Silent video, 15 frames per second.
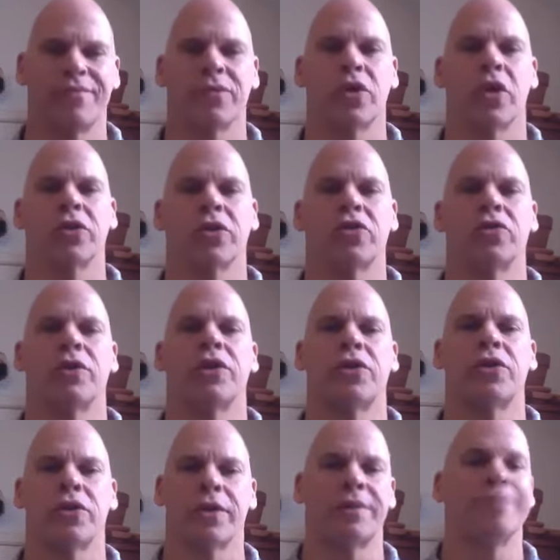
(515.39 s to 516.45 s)
long story
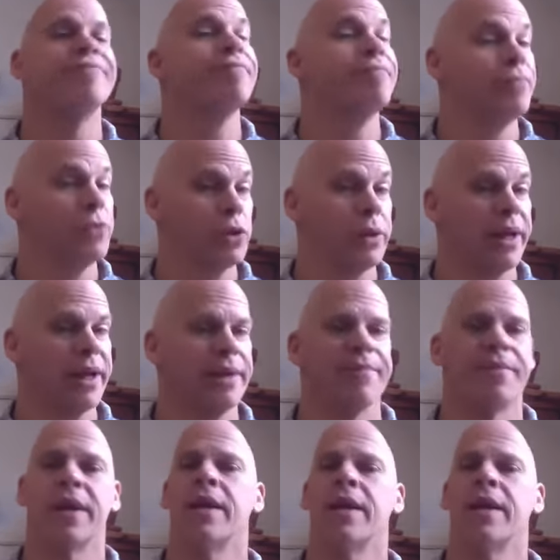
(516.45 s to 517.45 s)
short, too late.